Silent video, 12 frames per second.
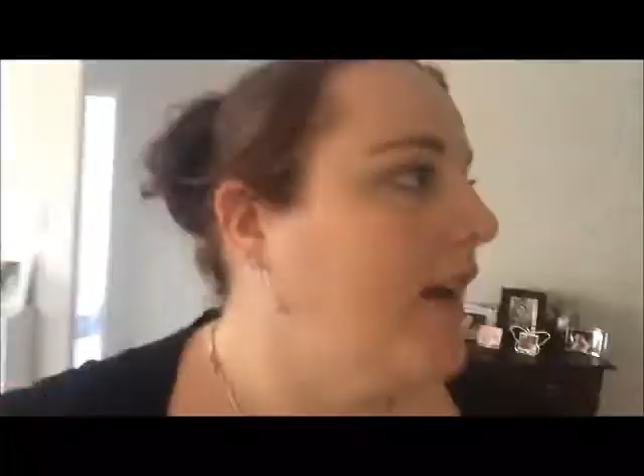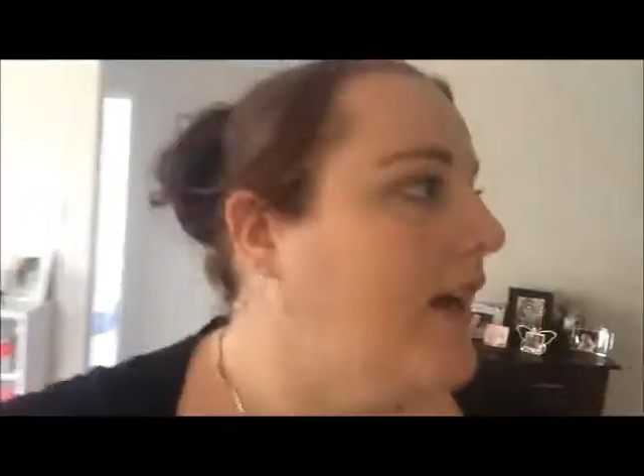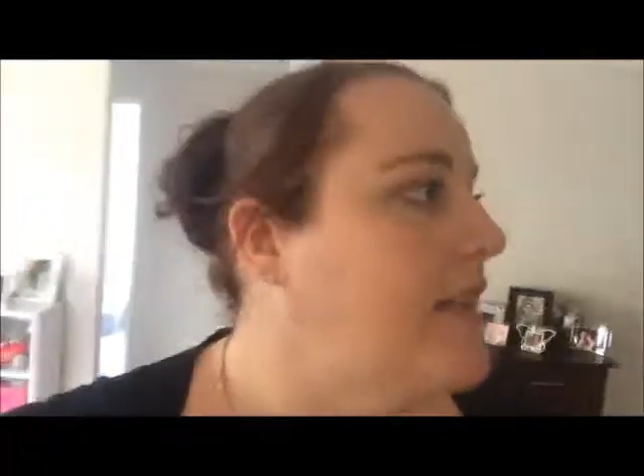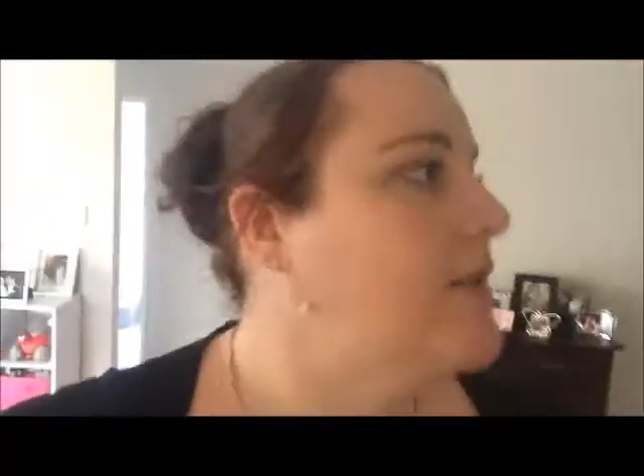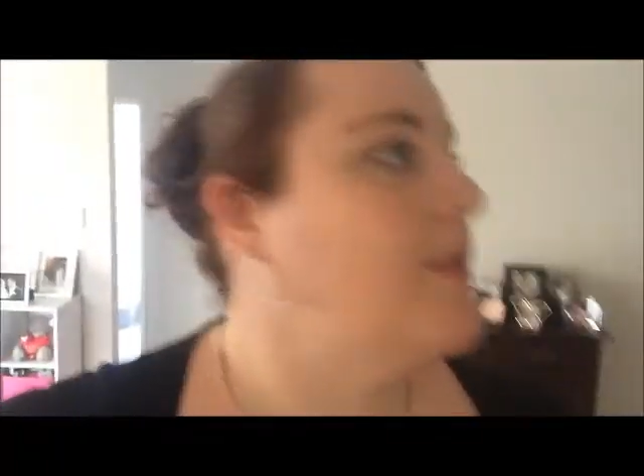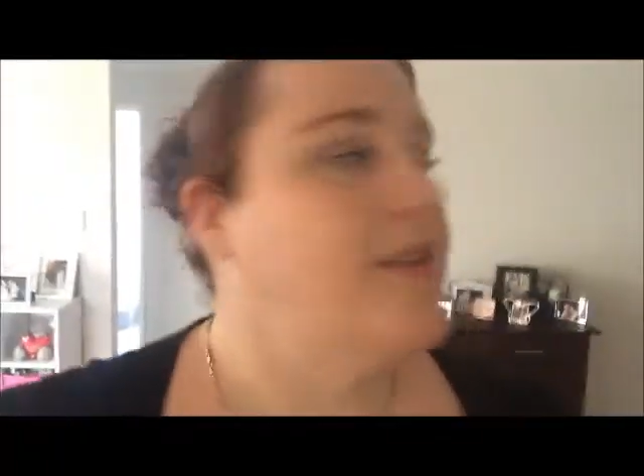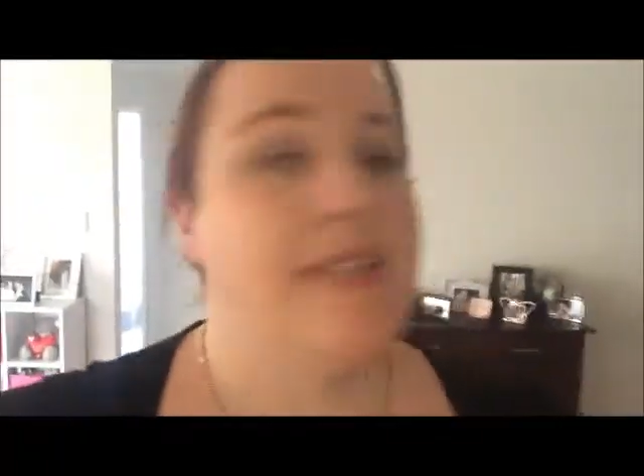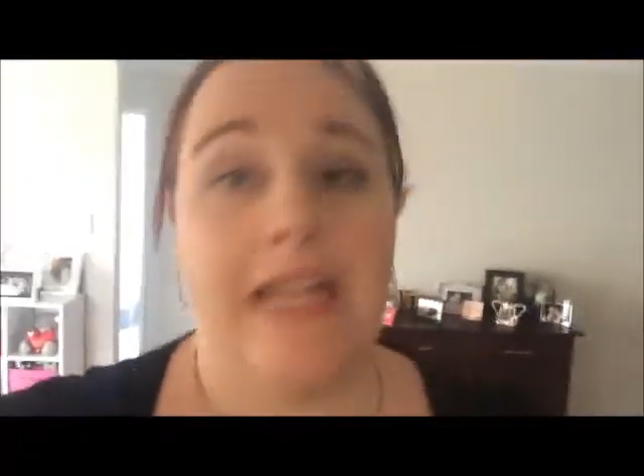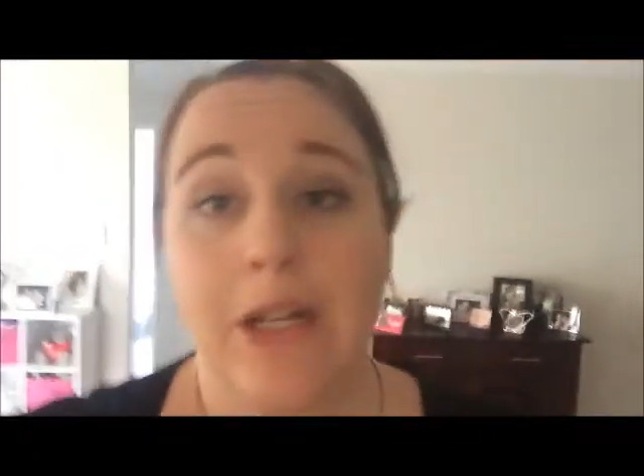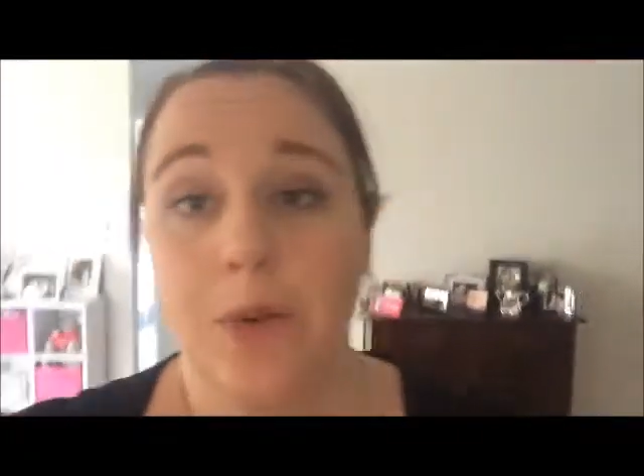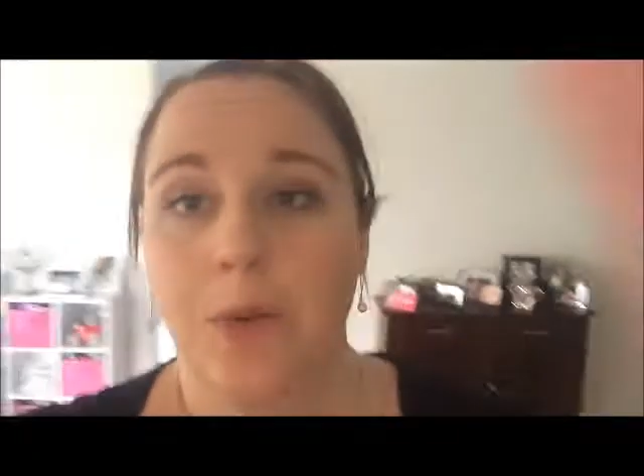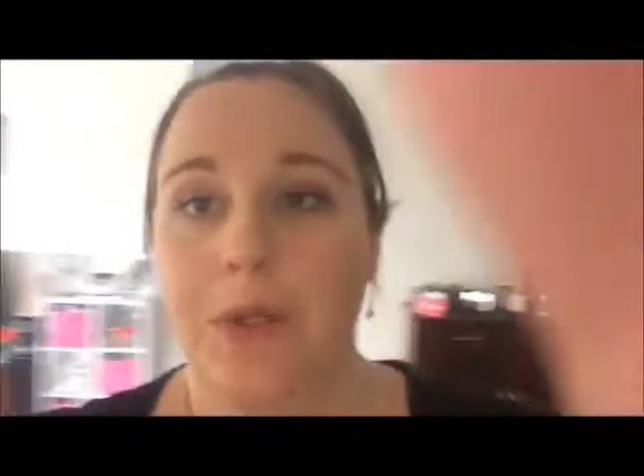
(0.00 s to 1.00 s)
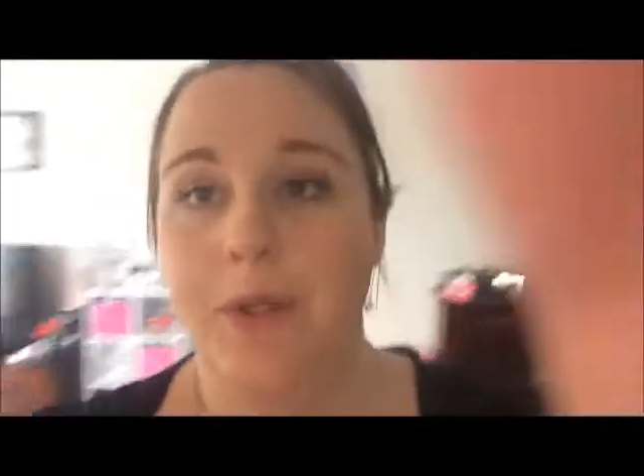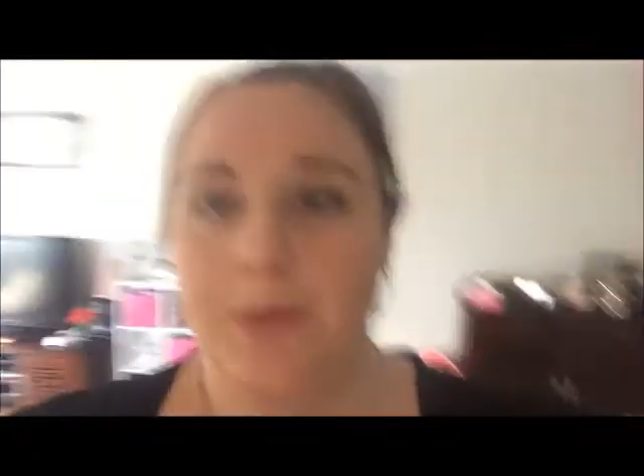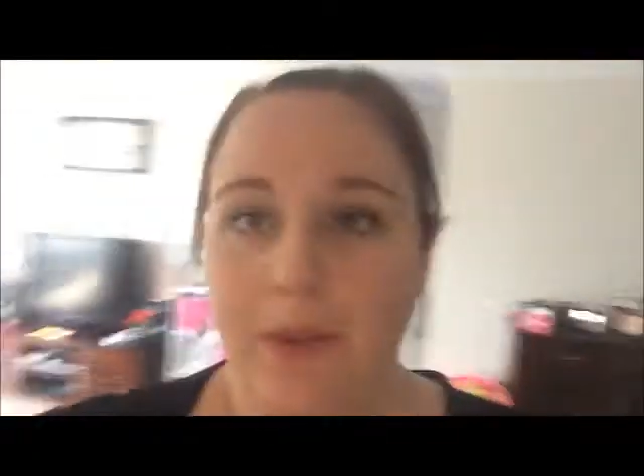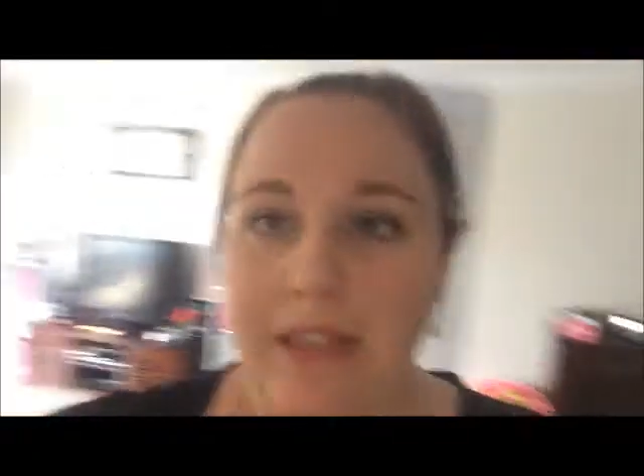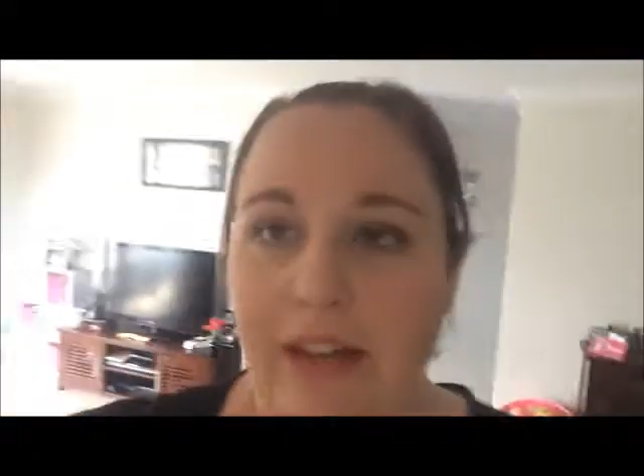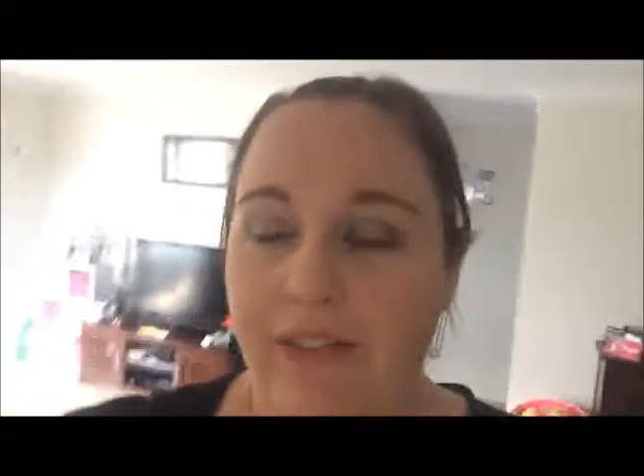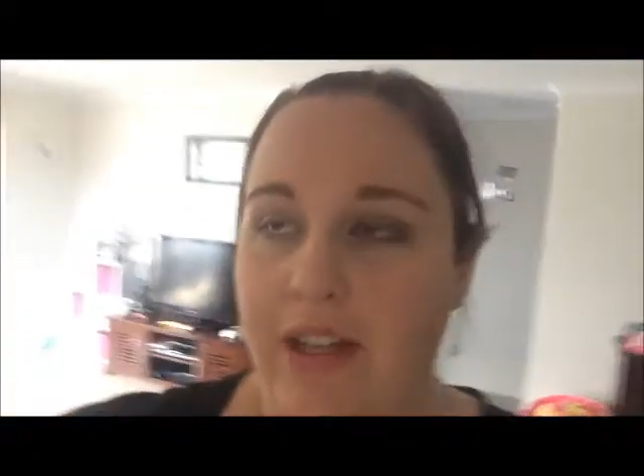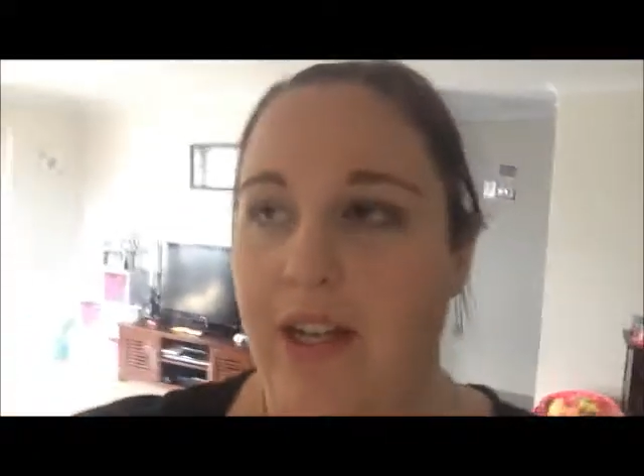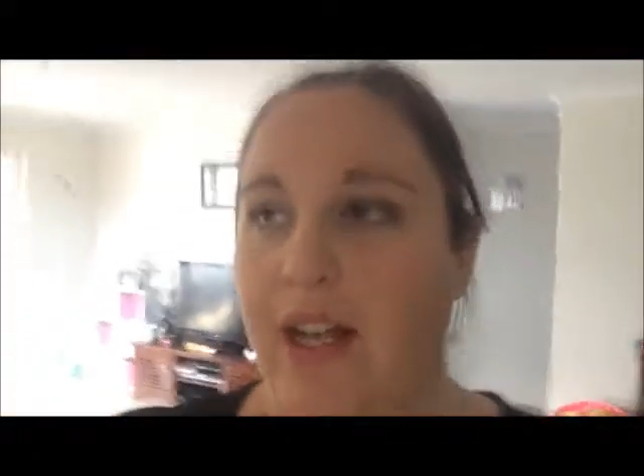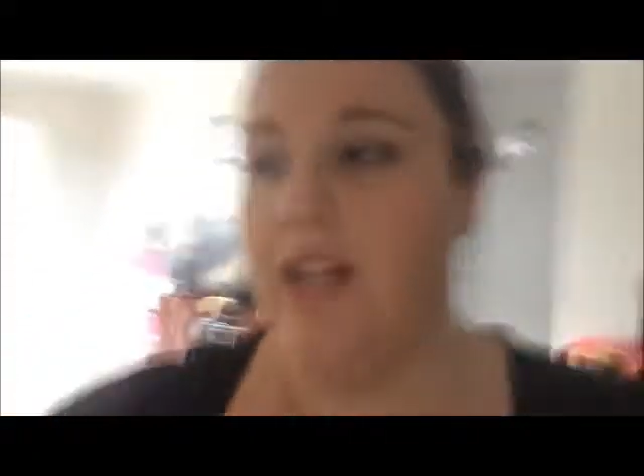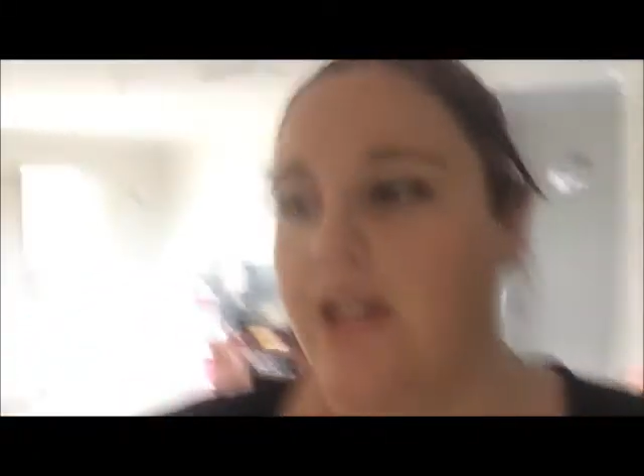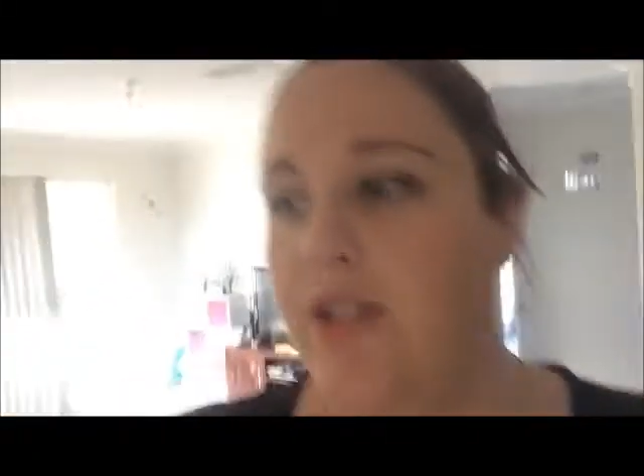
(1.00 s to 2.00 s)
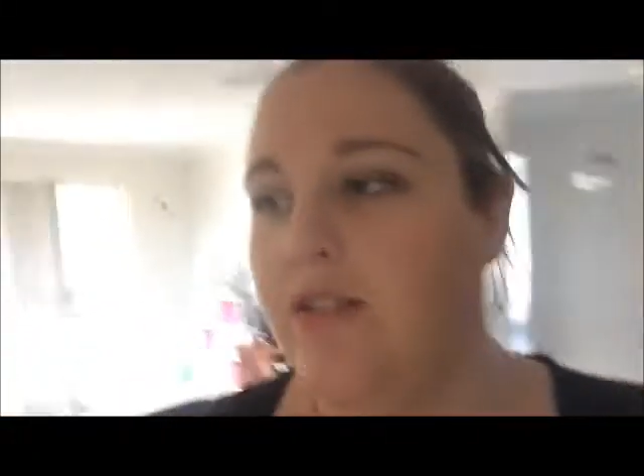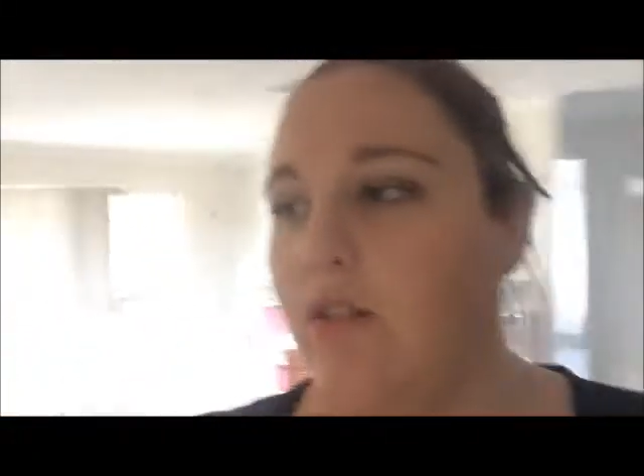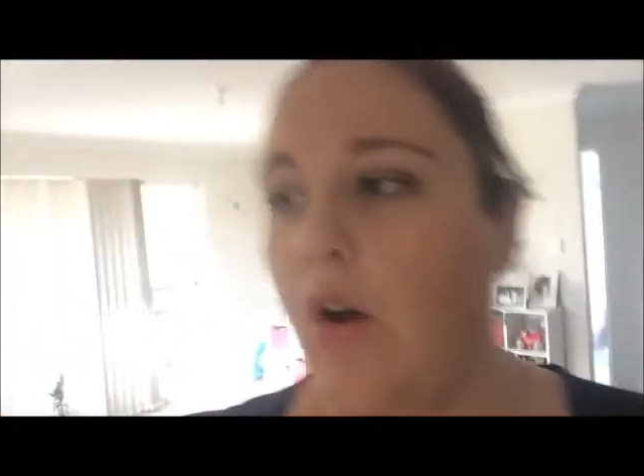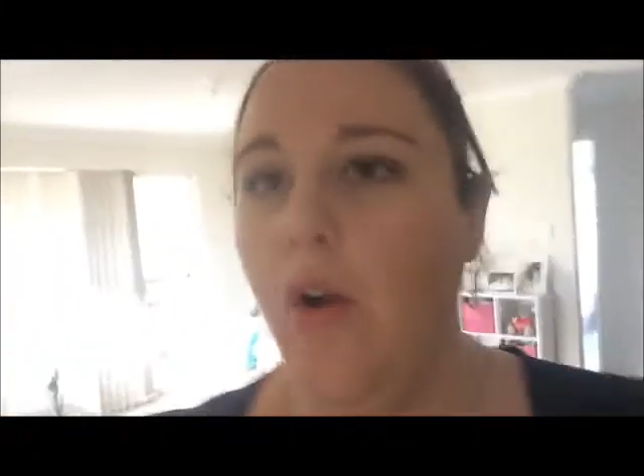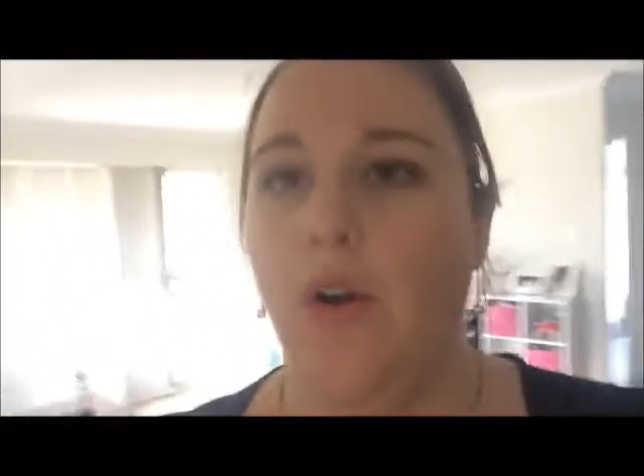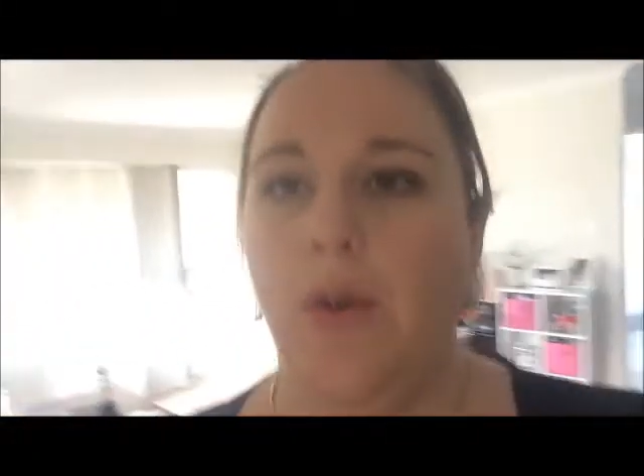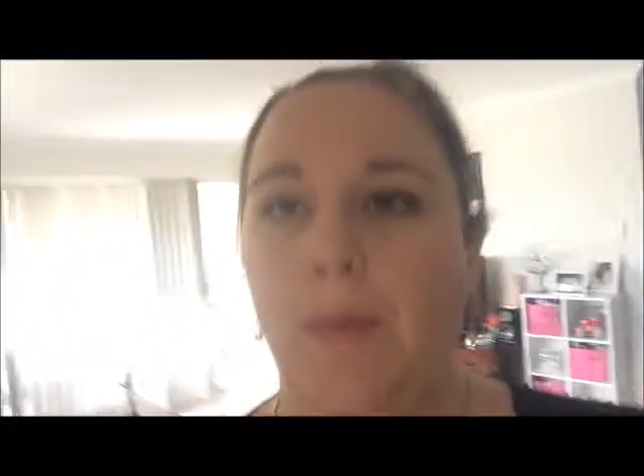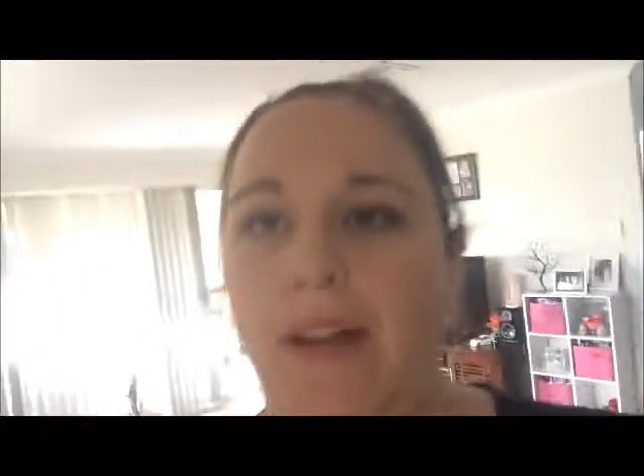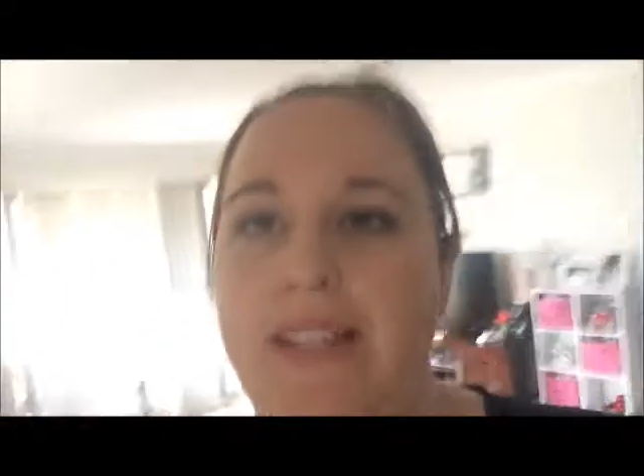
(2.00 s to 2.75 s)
Guys, so it's now 11:15 and I just got home.